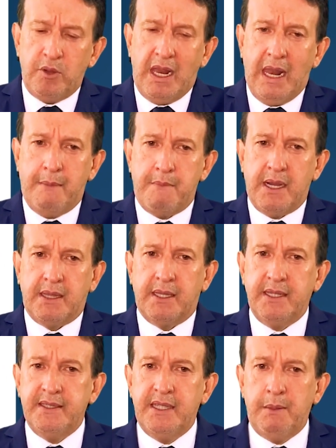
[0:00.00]
oxygen
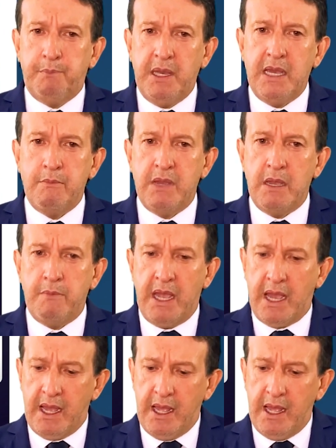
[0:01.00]
transmissibility